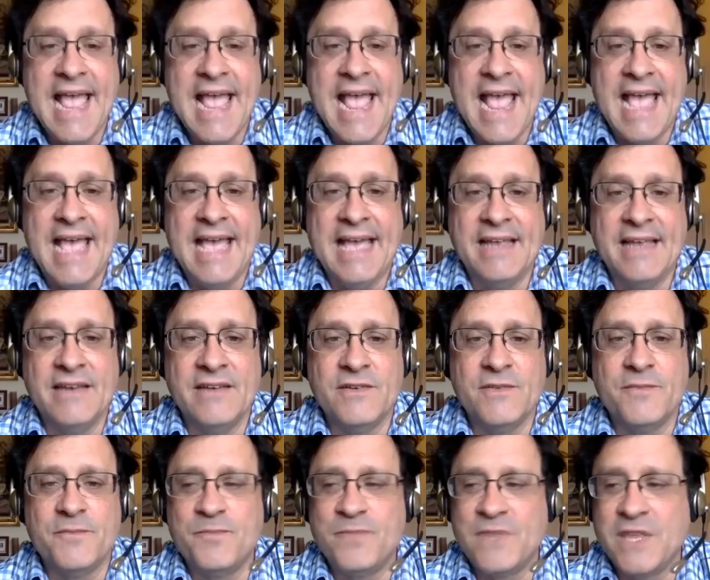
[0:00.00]
and
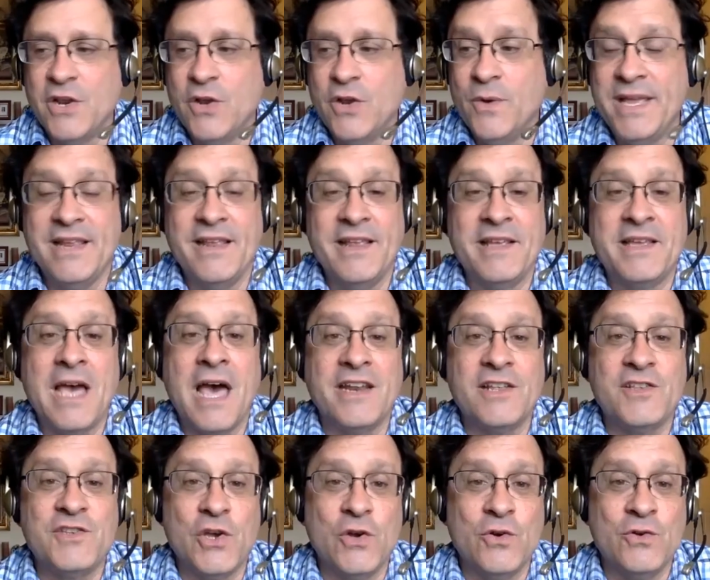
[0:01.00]
you know it, it got
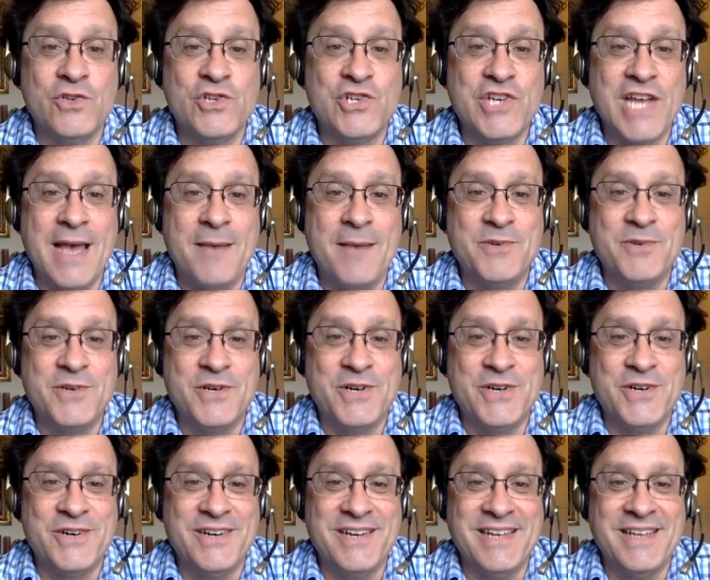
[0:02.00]
its own
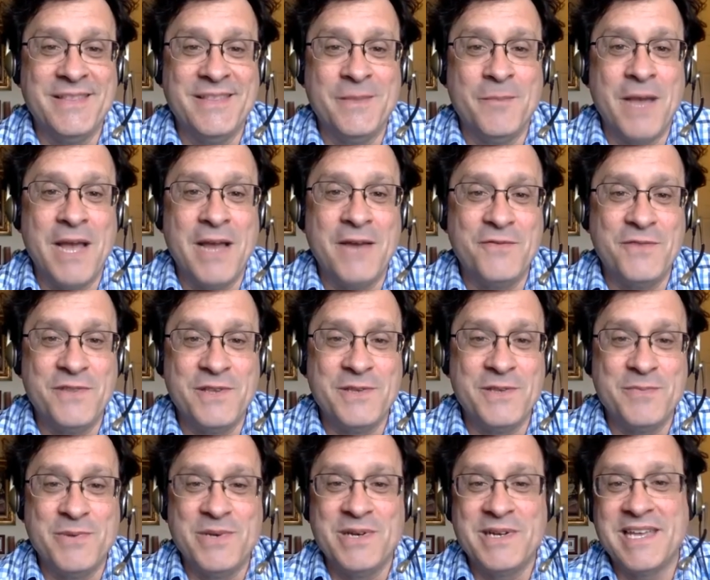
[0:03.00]
chapter in the mindfulness
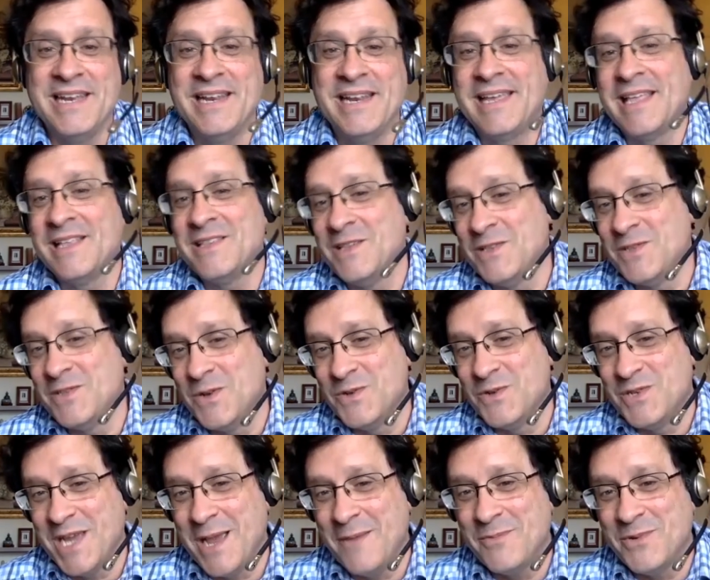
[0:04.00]
book and it gets its own
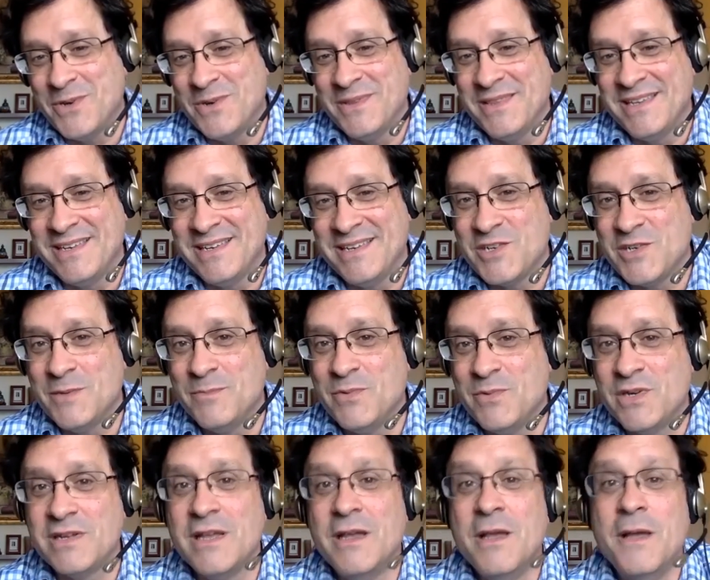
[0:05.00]
chapter in the addiction
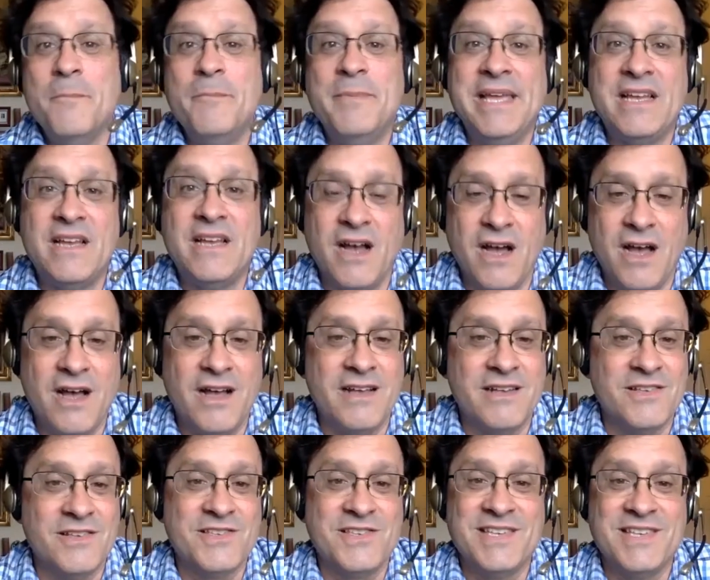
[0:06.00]
book
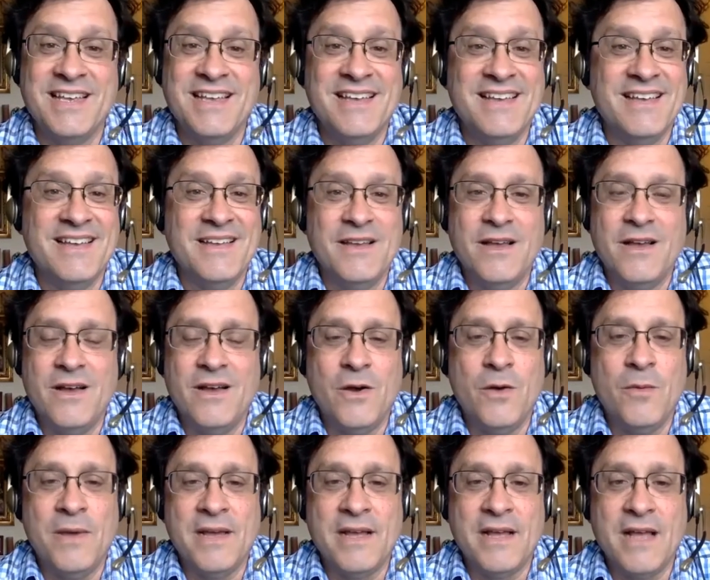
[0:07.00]
because oh
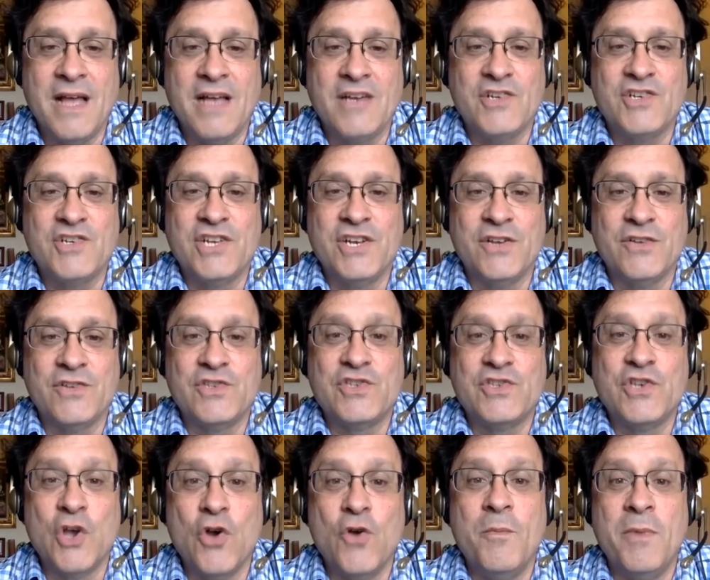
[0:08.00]
my gosh you know
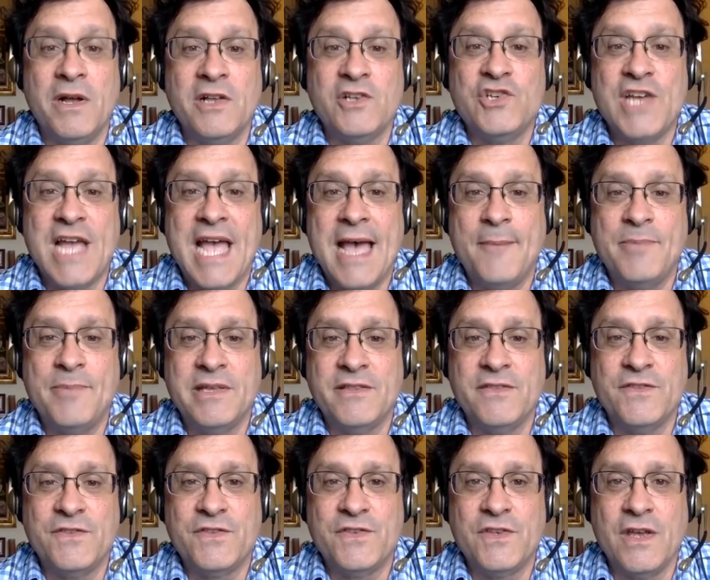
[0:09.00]
so much
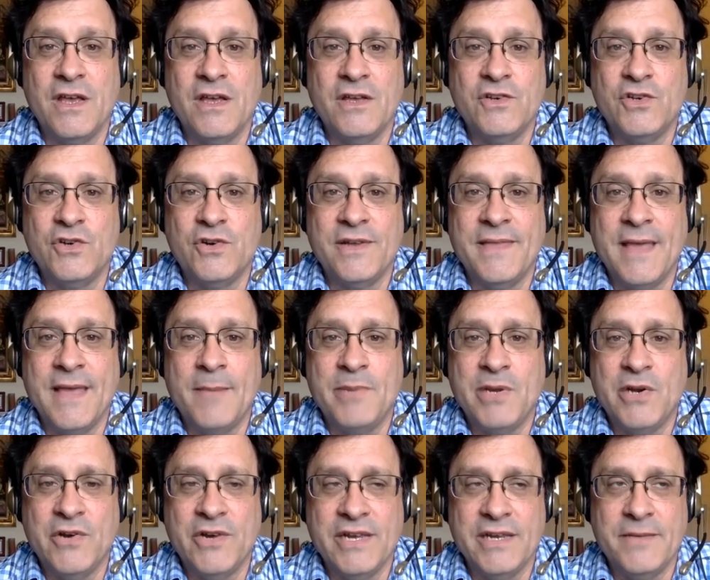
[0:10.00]
happens uh, during that
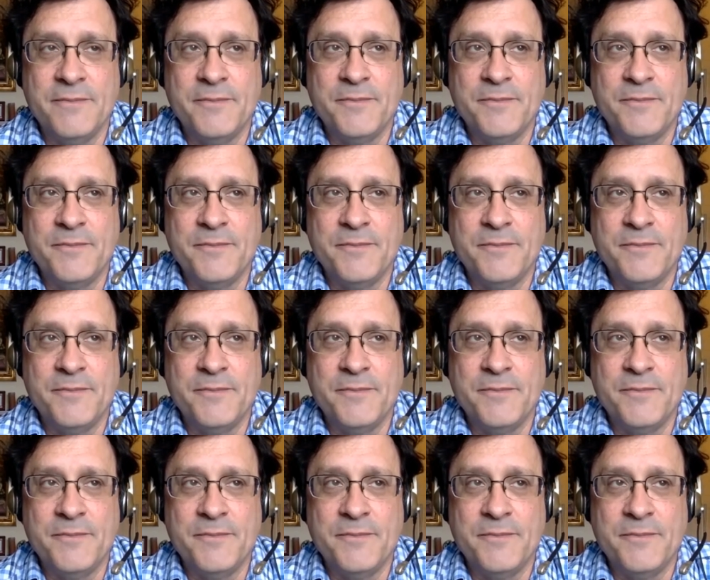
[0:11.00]
period